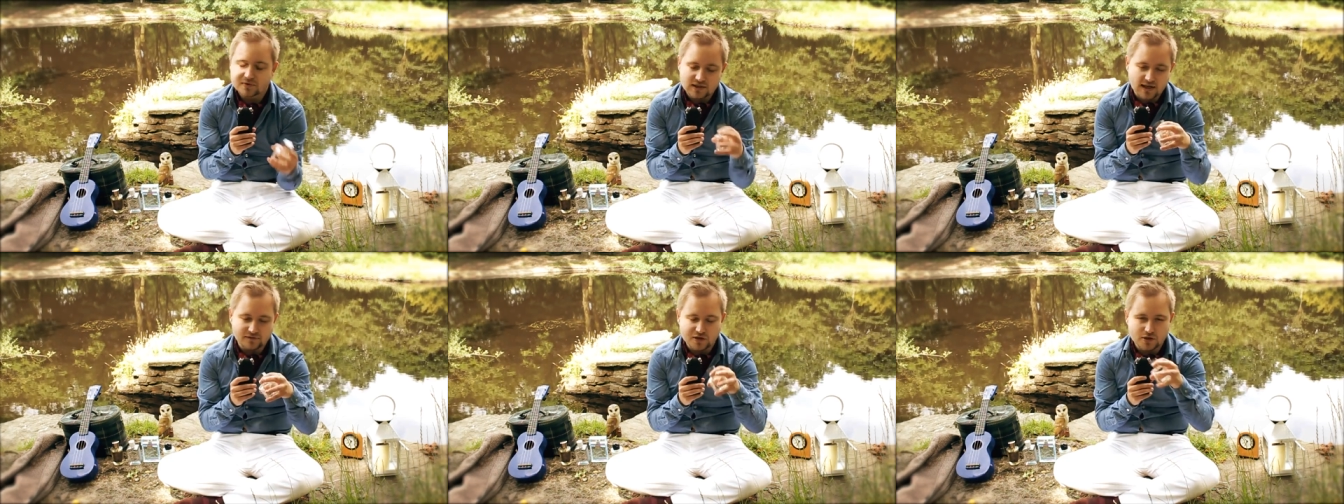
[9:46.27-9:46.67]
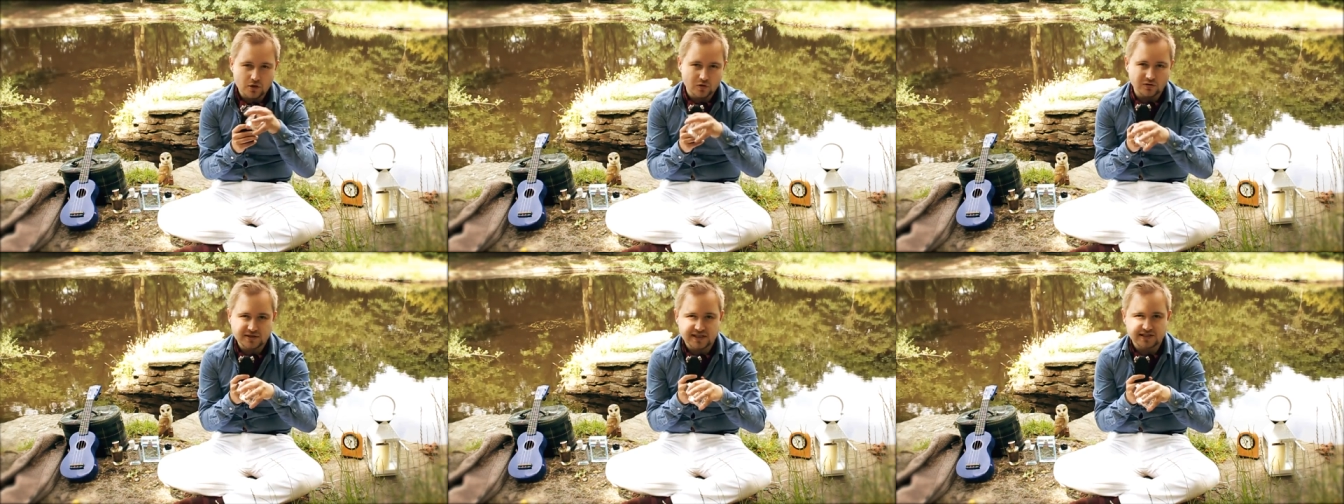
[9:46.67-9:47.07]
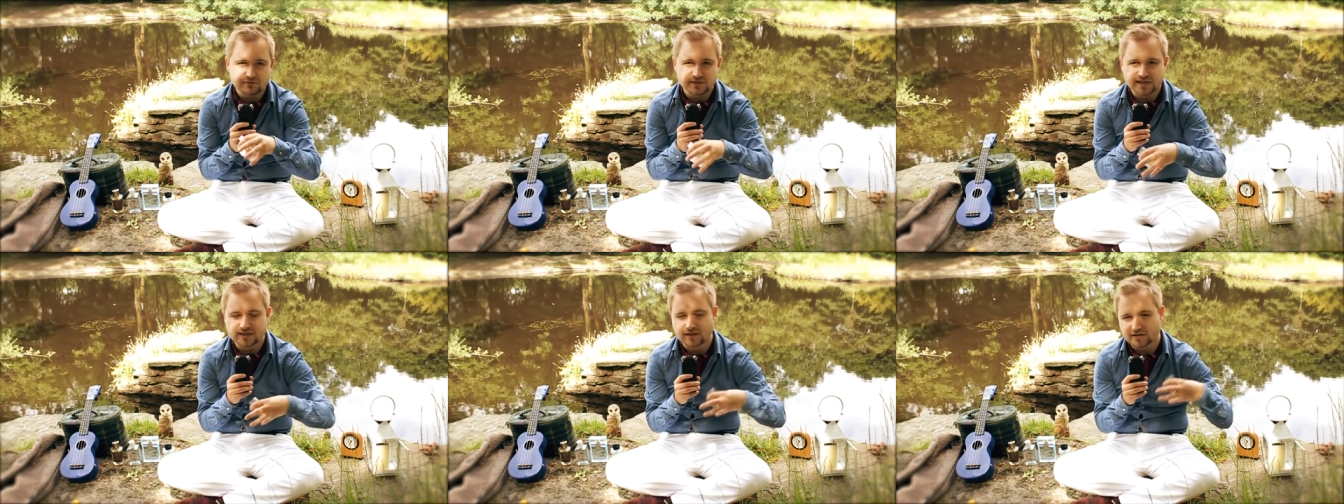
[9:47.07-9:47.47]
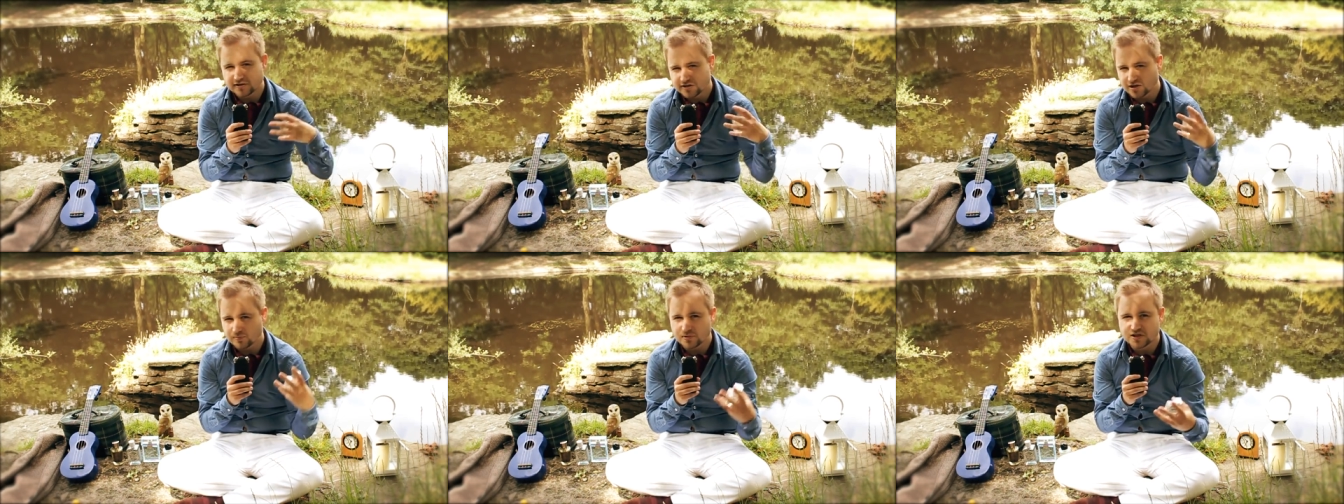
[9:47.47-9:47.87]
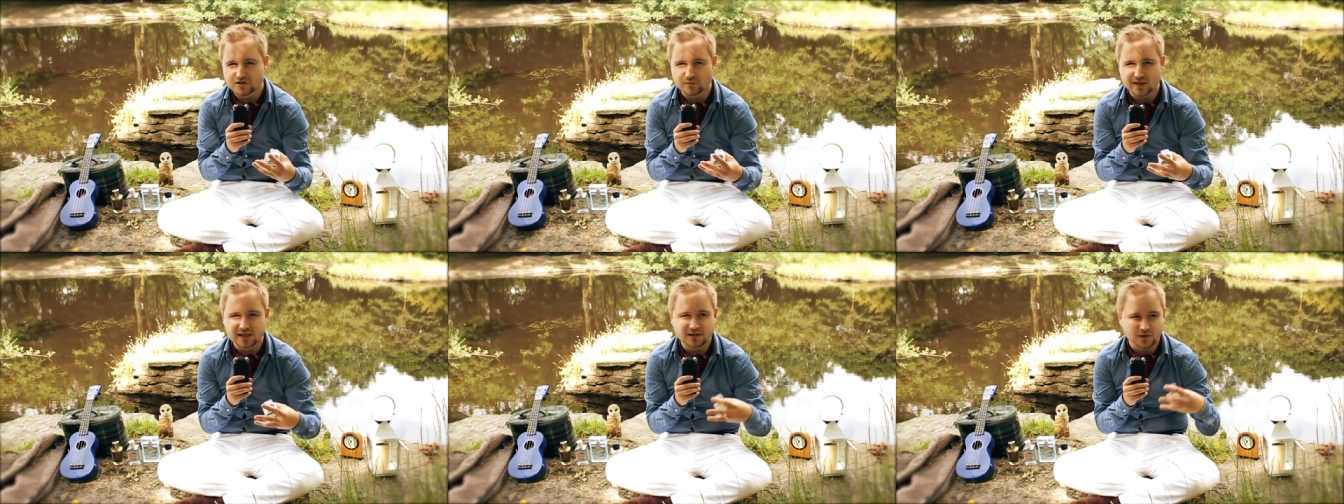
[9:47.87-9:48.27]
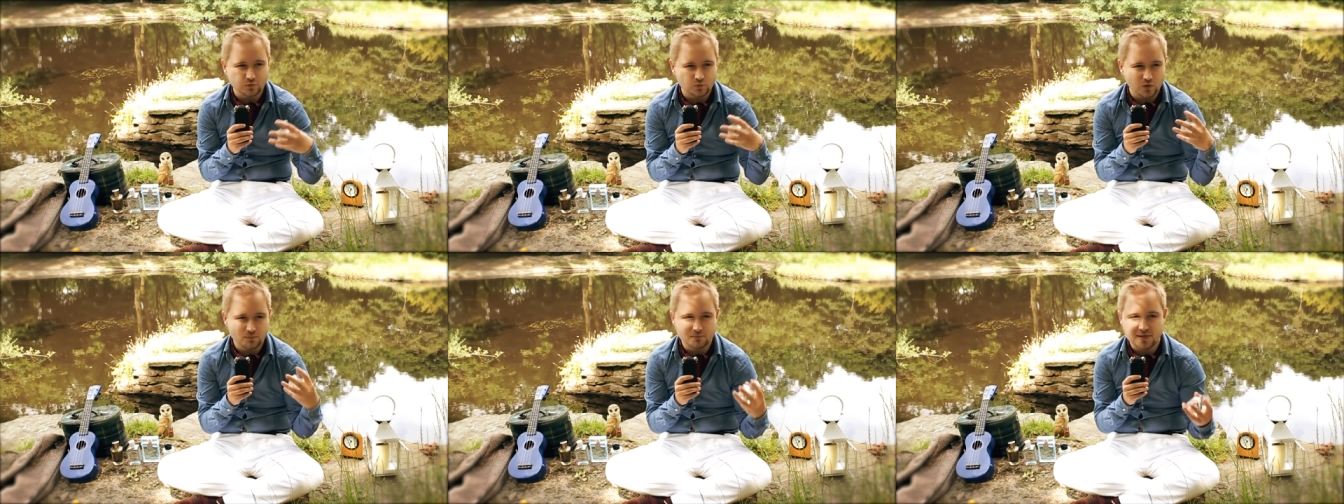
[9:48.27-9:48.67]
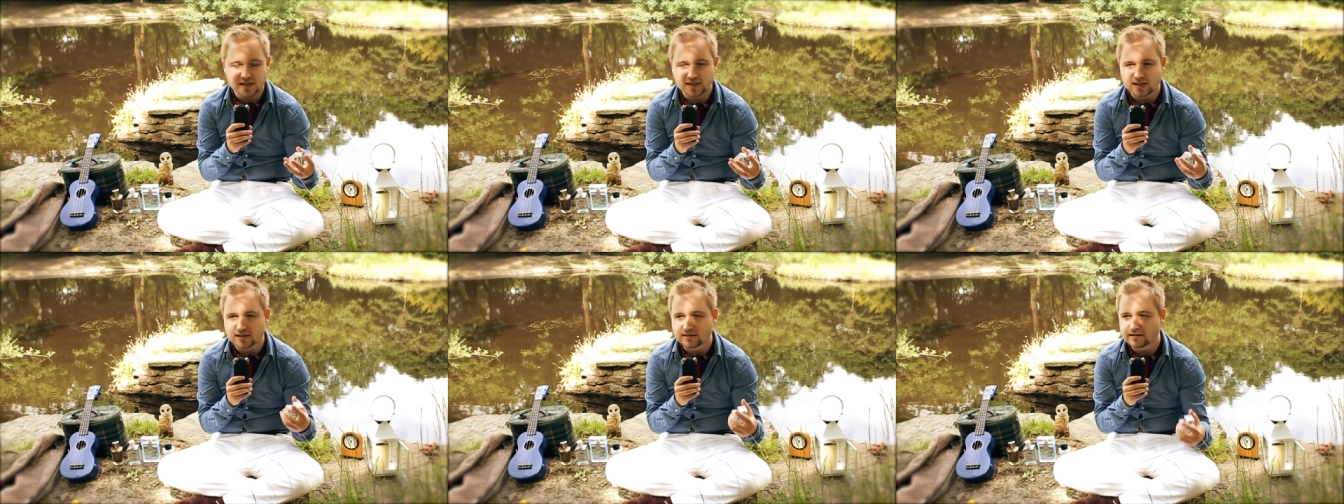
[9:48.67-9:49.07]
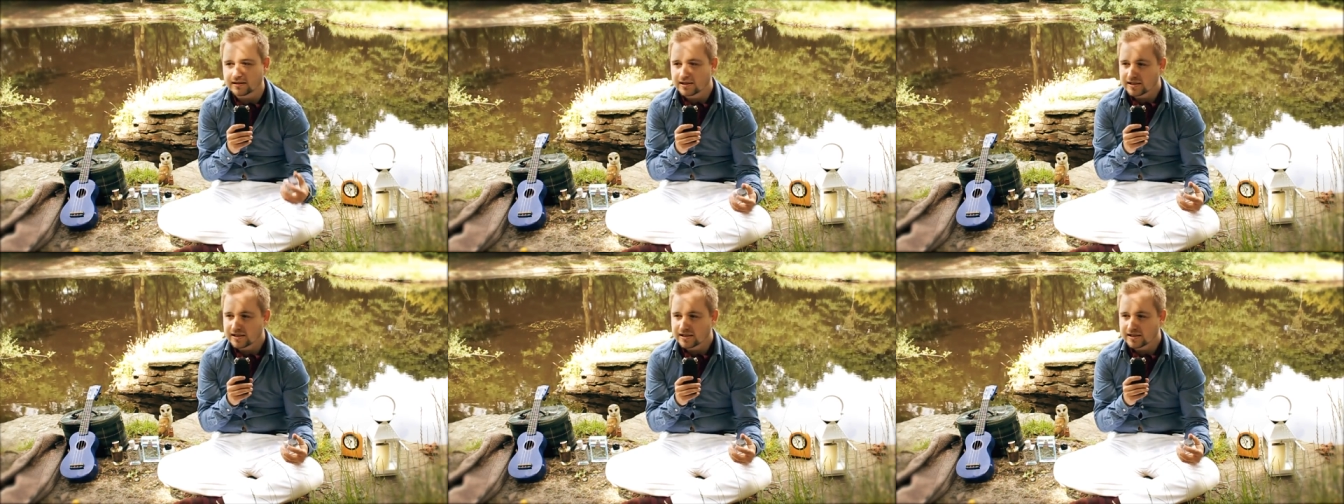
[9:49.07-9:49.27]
you have the naughties, which is like super sweet, like one million,